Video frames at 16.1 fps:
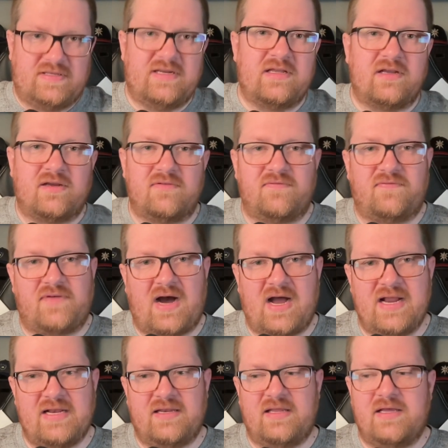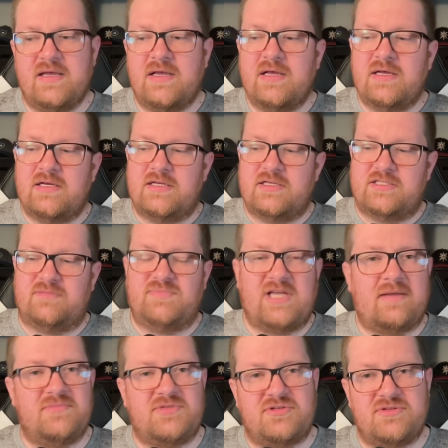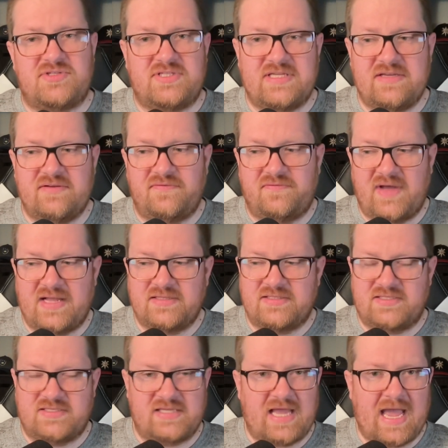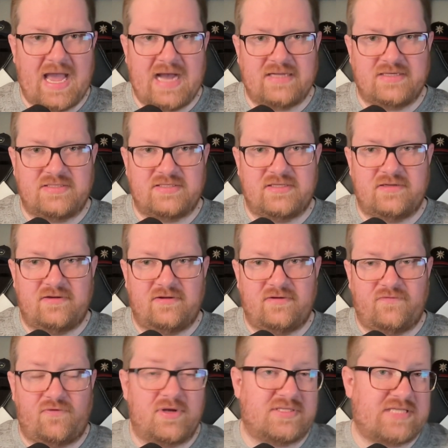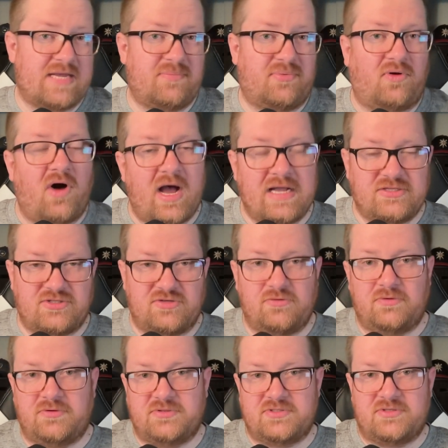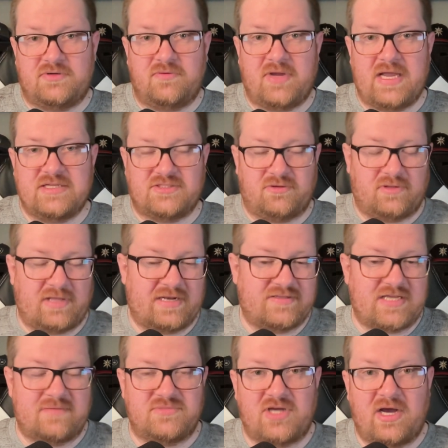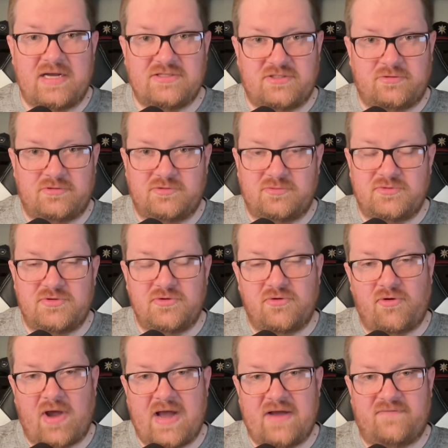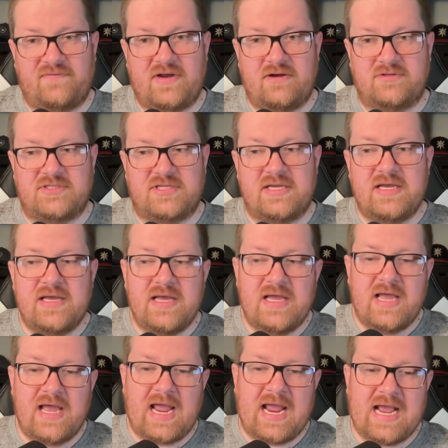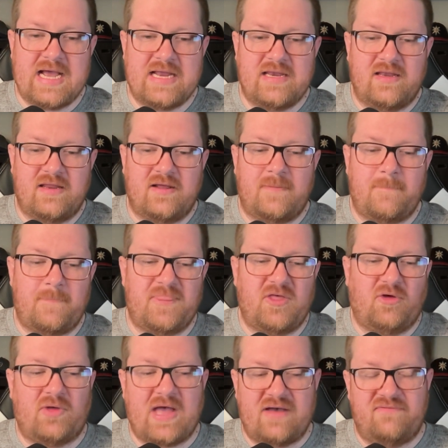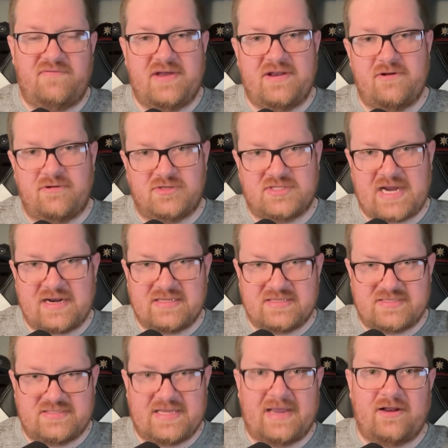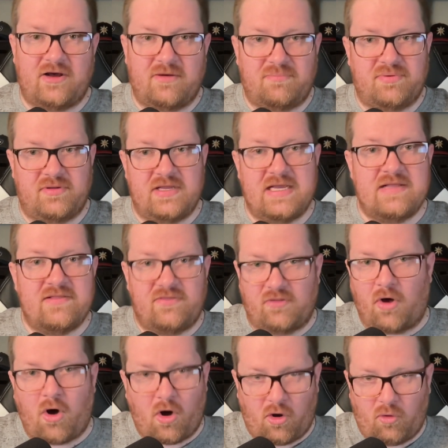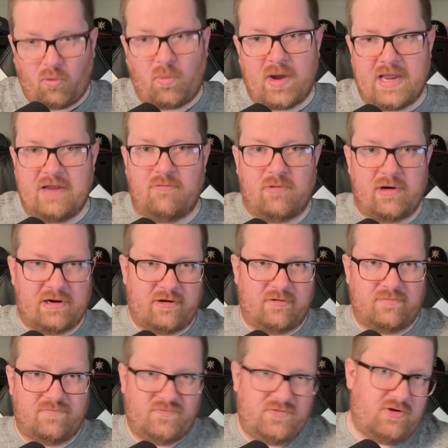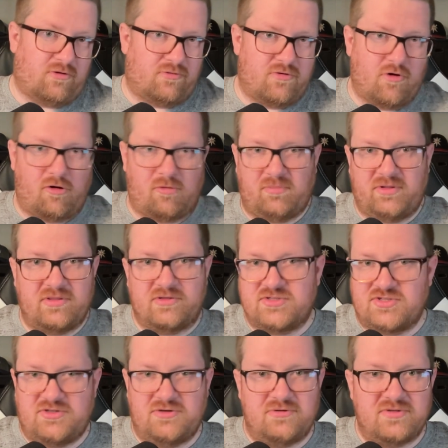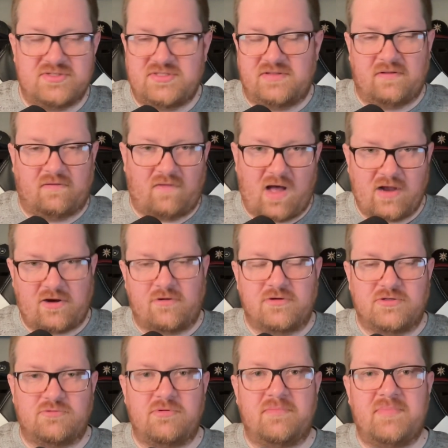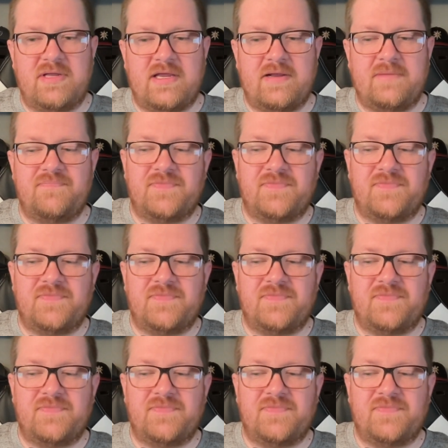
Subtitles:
and confined? Sometimes you see events at, for example, high schools. Okay, so a lot of times high schools would do craft fairs and they'll have vendors kind of set up in the hallway where, normally the students in the lockers would be.